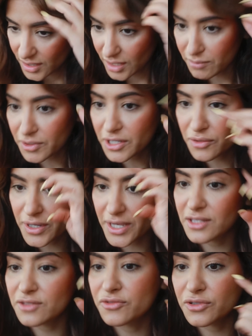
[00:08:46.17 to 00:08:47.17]
I'm gonna
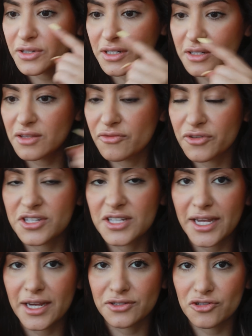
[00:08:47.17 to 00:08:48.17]
wait for the first
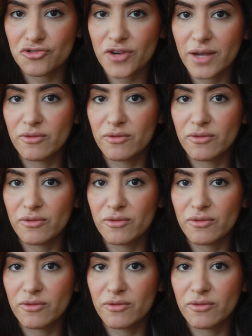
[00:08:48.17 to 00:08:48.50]
layer to dry